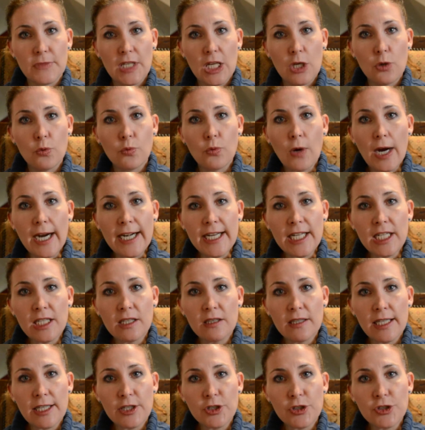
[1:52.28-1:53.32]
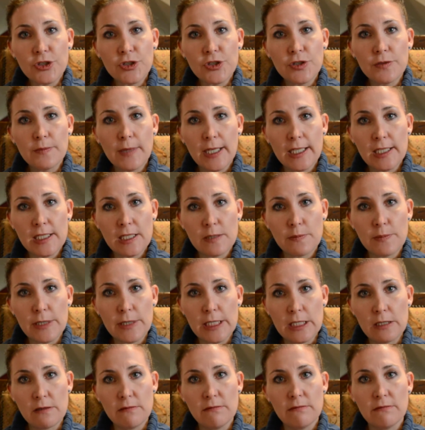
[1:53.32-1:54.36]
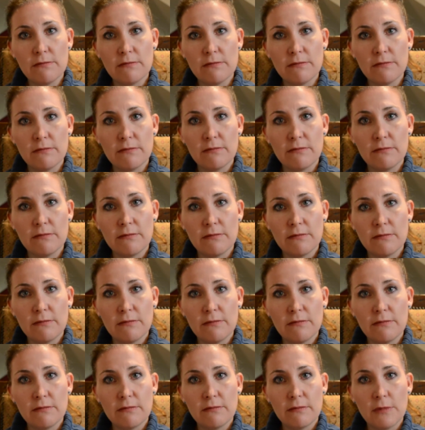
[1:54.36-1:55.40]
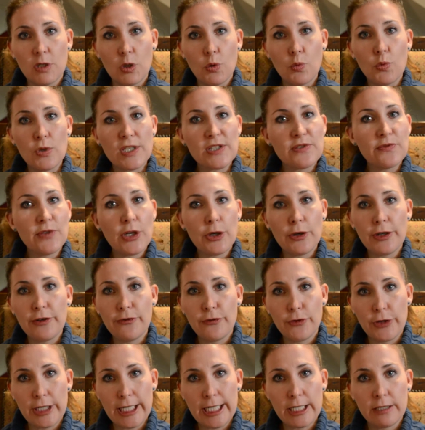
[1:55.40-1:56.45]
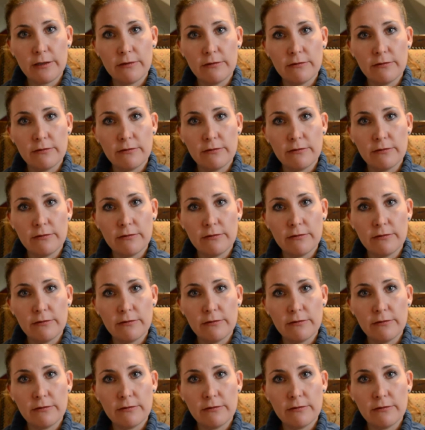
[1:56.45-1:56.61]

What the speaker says: Writing a letter to my husband was very freeing.